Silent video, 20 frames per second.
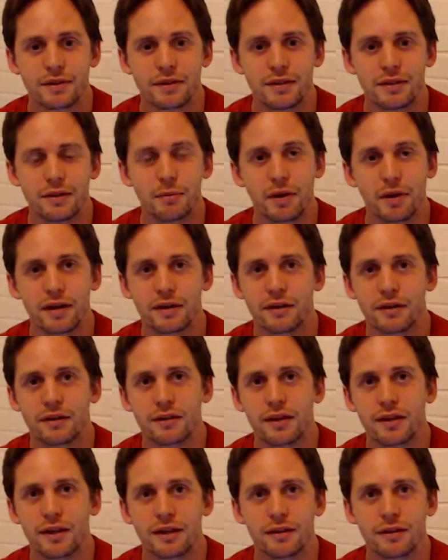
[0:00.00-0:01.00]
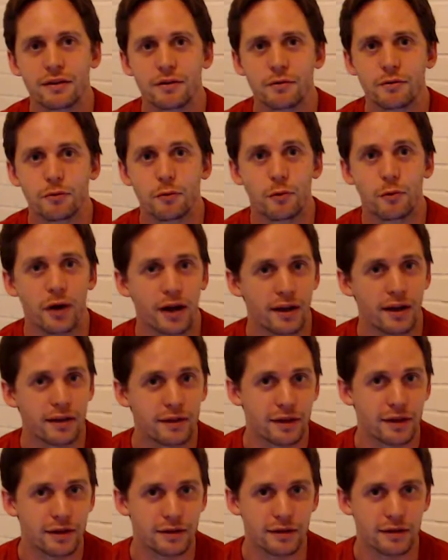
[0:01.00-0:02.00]
You might not like why
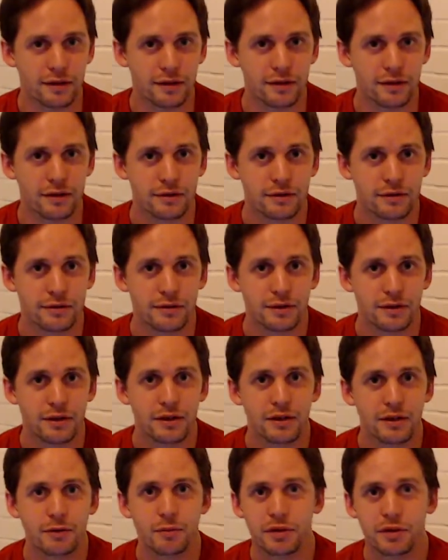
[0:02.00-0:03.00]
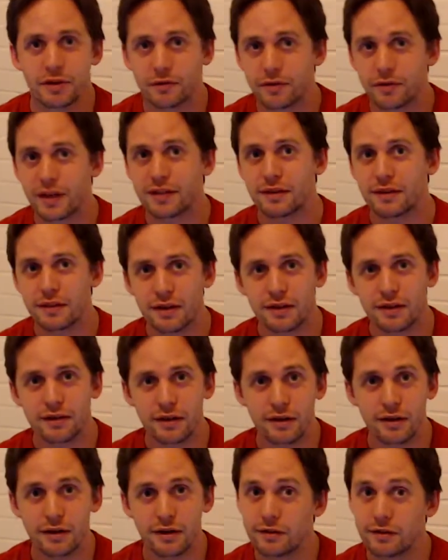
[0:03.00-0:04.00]
they did it, but the fact that they did
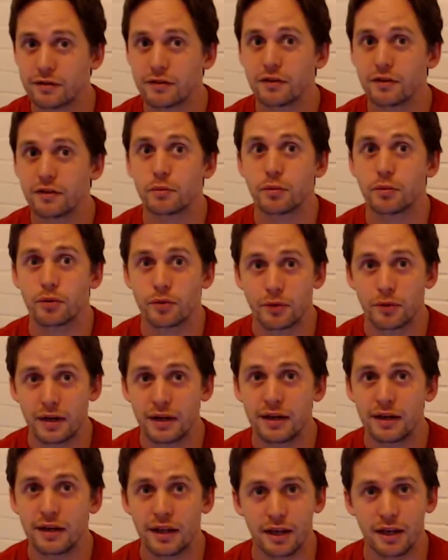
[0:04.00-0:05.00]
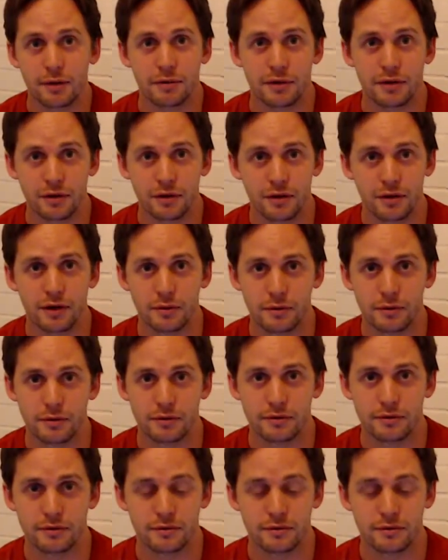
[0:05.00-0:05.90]
it is still pretty damned incredible.